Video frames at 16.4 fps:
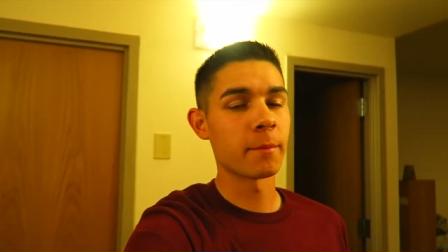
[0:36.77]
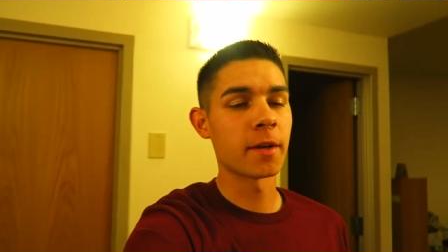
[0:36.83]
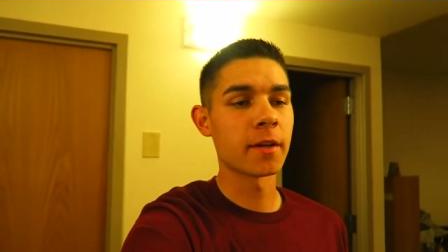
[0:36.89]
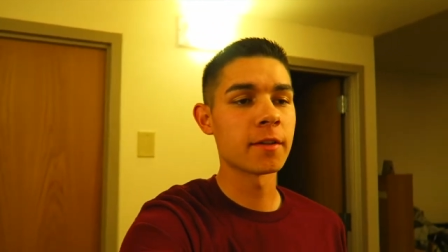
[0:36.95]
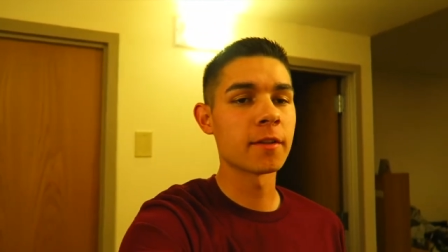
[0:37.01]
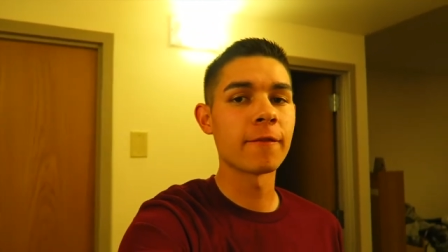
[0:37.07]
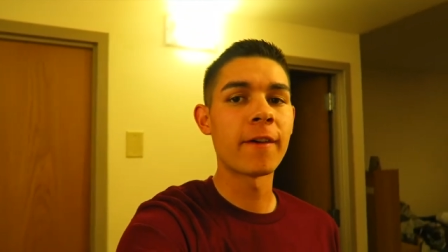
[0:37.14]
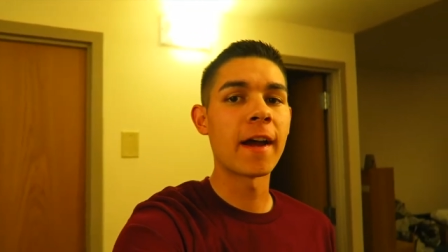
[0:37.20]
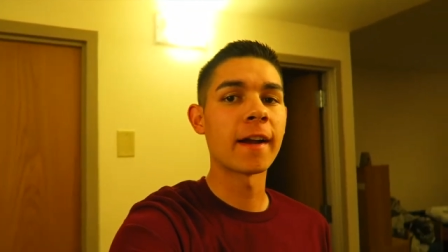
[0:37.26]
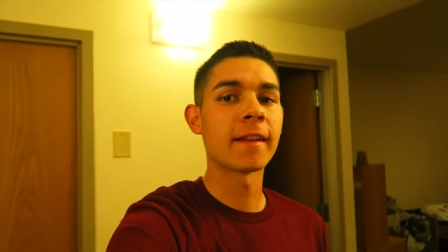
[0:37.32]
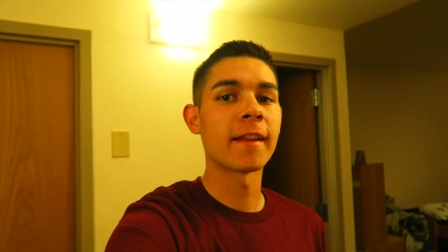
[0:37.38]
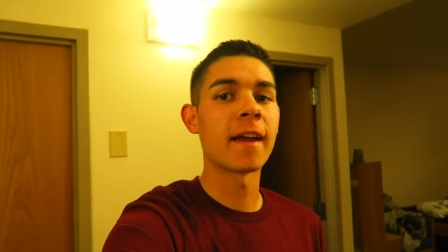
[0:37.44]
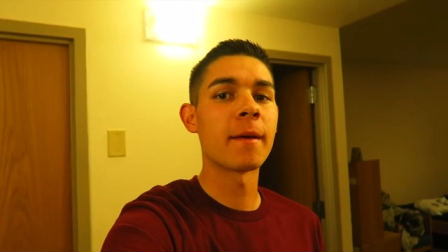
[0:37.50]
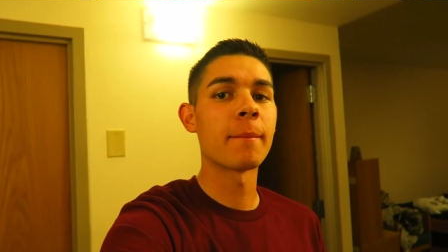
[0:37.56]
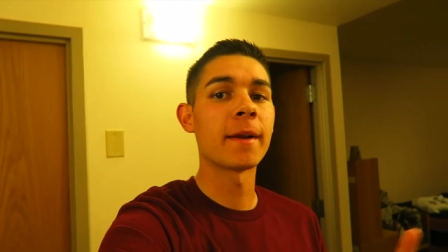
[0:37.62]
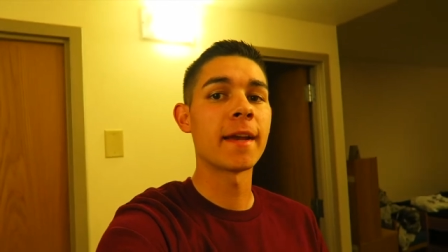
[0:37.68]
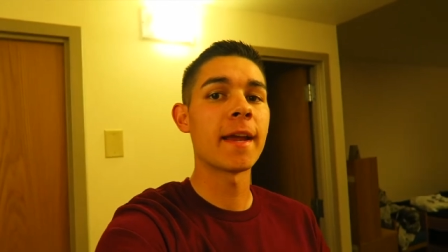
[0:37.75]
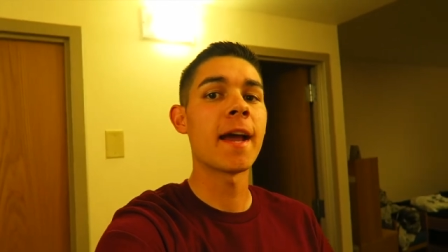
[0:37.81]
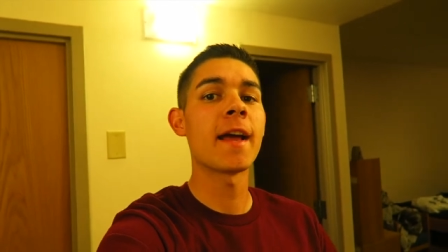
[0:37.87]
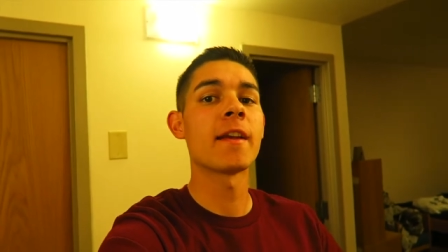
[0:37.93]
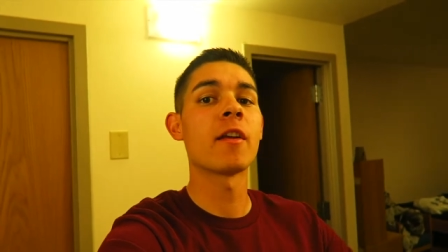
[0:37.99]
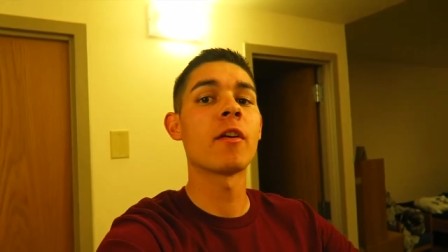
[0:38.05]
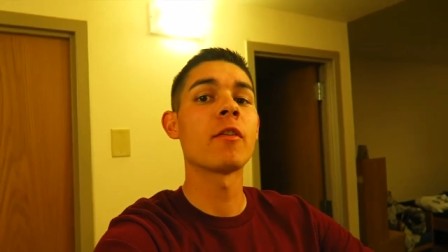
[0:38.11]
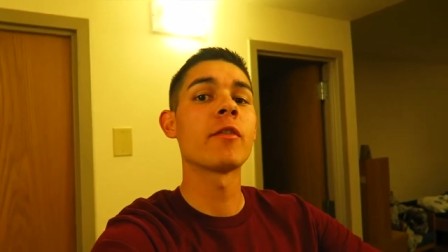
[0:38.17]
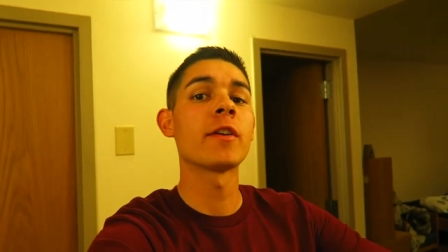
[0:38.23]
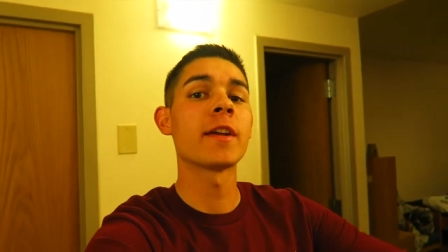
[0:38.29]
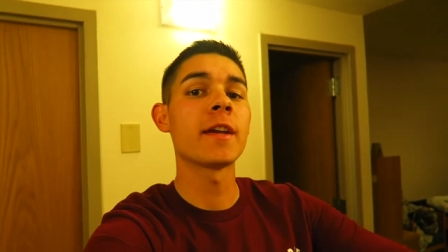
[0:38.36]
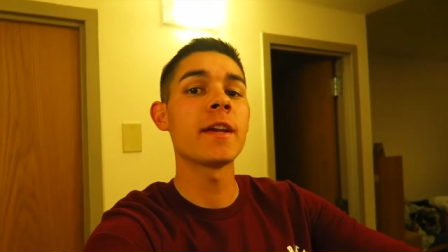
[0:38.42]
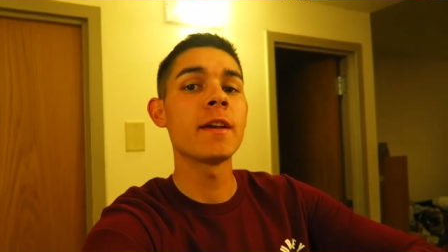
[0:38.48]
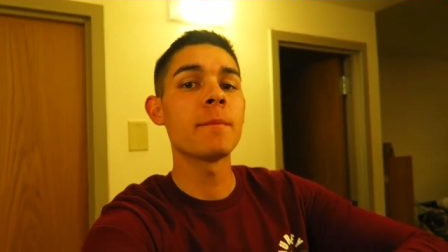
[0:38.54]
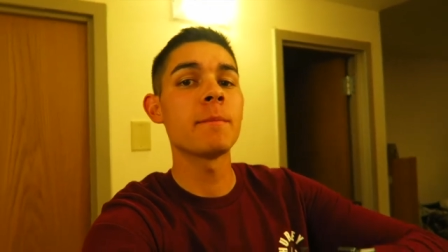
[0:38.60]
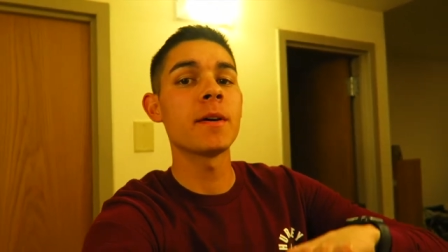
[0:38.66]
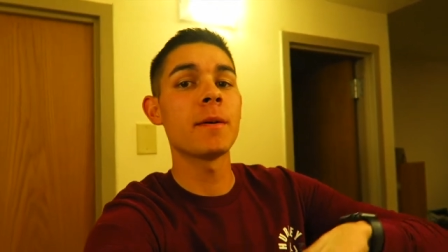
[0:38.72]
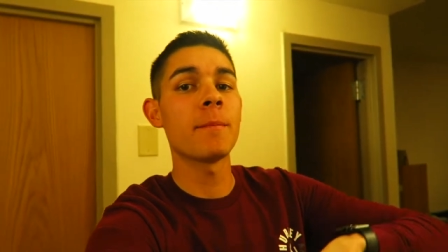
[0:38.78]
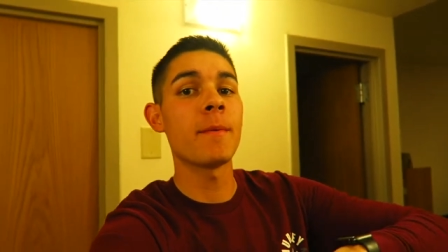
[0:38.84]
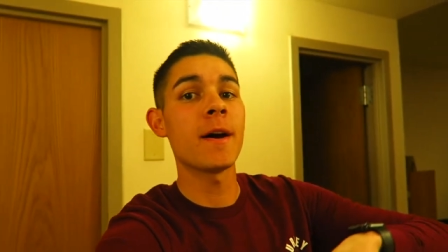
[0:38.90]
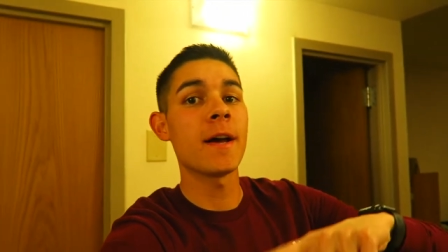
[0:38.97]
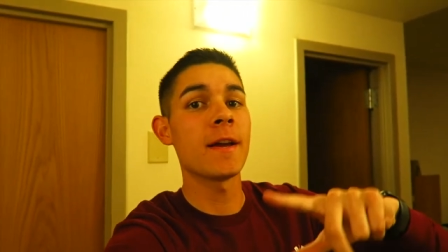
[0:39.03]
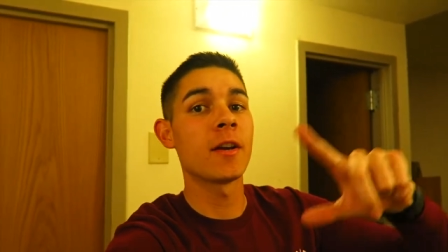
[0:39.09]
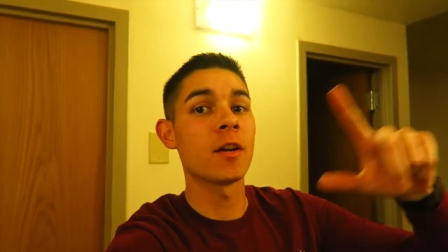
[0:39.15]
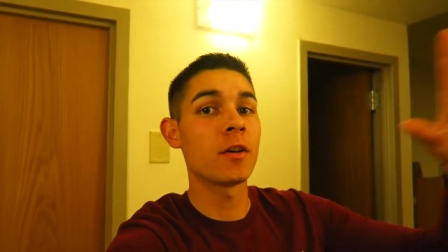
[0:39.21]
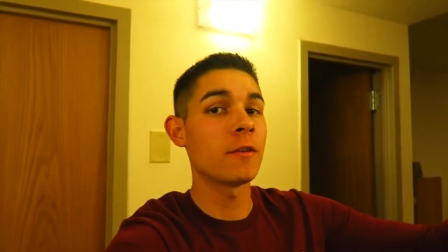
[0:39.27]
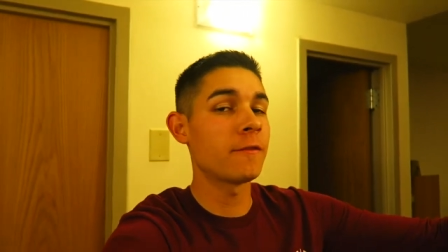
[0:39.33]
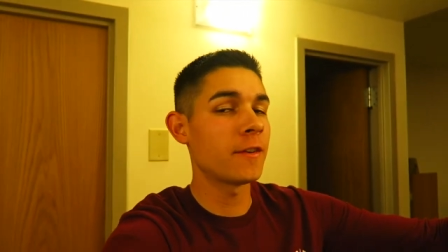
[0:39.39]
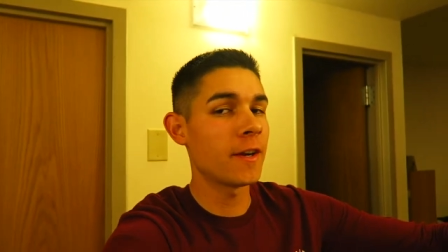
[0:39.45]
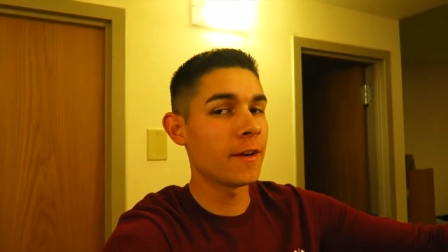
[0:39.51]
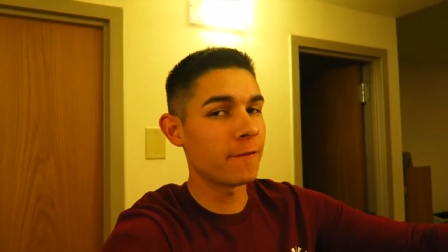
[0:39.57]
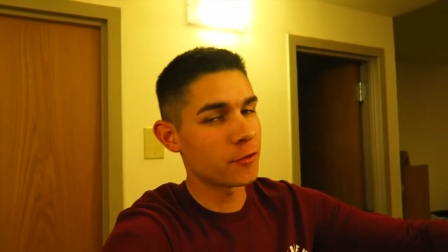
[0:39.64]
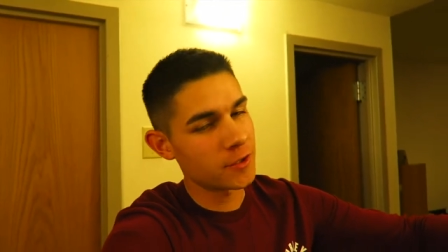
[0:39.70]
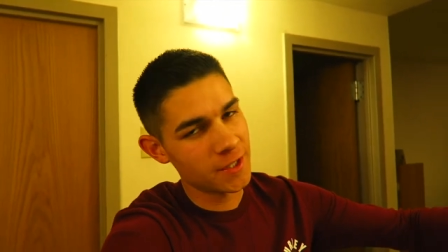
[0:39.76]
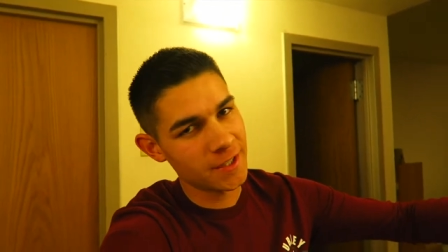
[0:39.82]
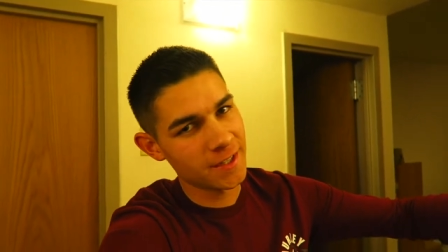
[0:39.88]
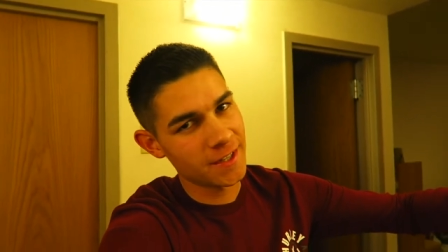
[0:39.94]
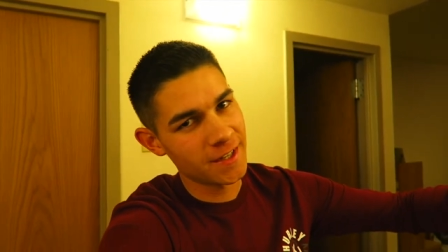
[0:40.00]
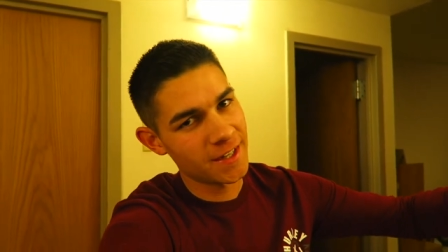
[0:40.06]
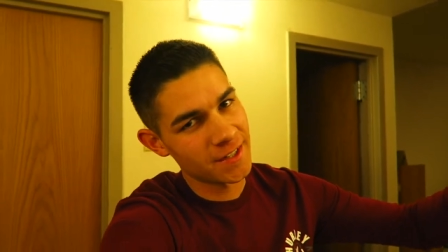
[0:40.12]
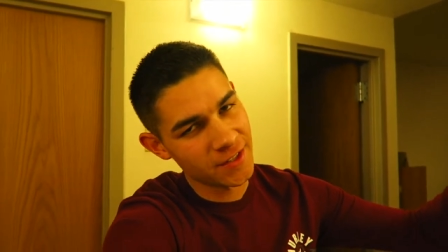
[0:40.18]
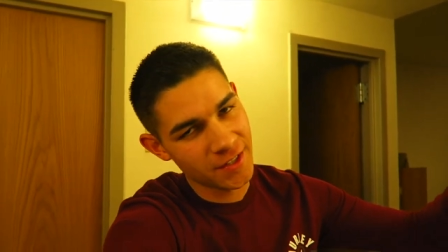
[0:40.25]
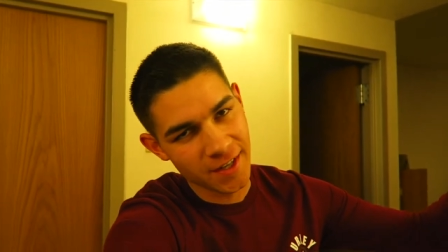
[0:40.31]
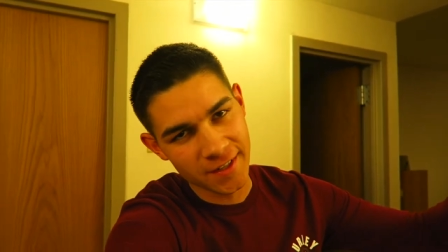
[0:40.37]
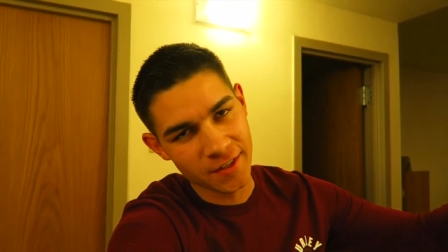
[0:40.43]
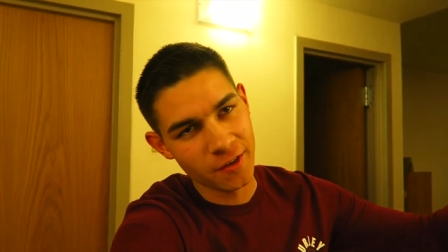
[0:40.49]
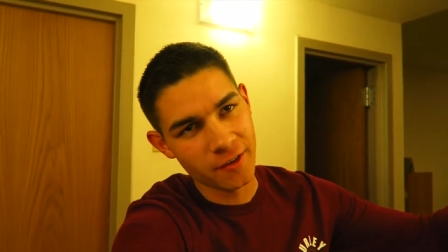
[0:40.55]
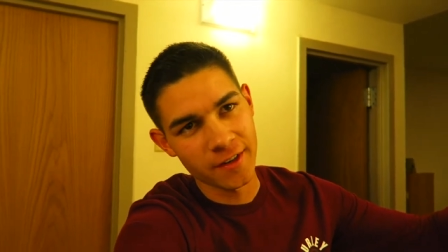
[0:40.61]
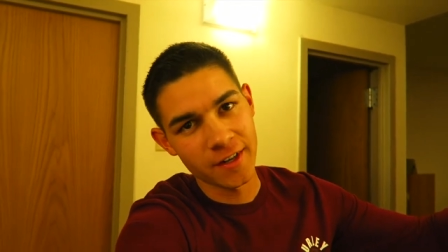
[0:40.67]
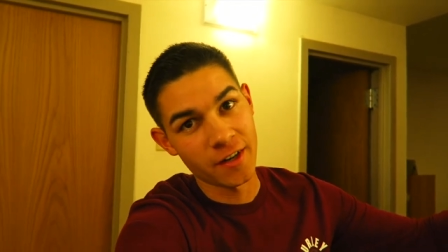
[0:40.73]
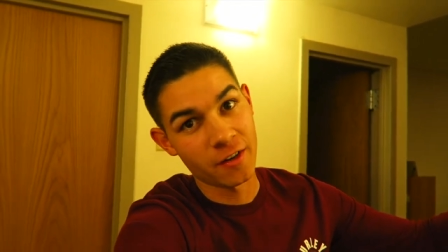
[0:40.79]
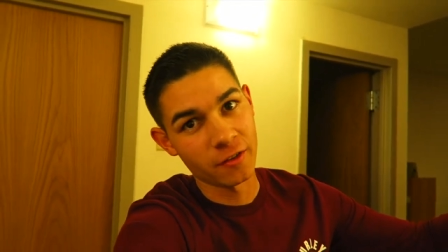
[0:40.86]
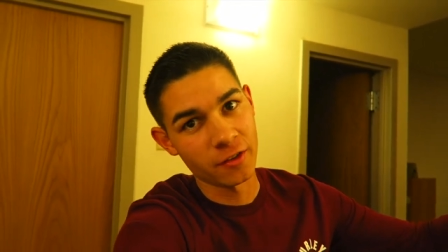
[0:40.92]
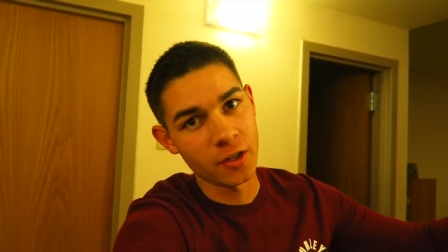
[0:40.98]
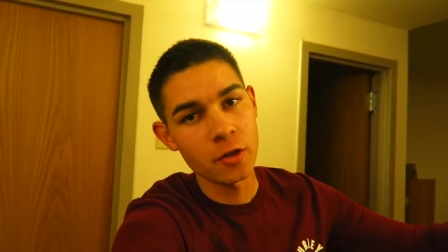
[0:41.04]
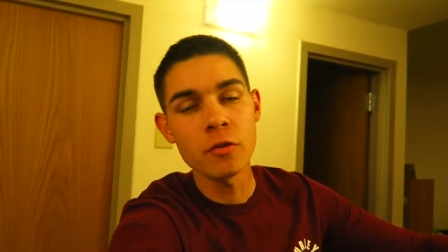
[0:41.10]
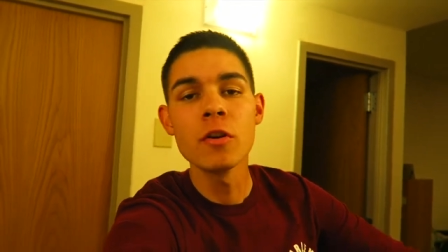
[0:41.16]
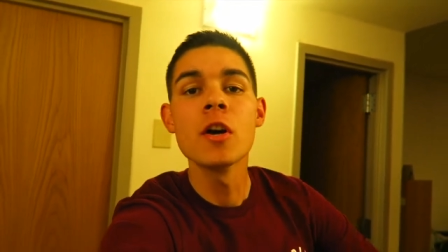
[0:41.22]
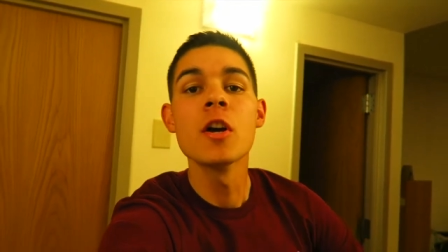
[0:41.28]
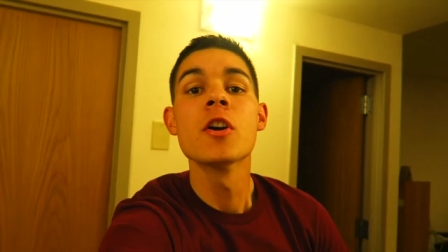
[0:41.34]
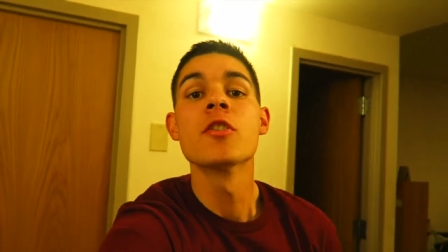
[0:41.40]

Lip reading: because of the fact that my dad, not only him, but my girlfriend, Forsythia, as you guys already all know,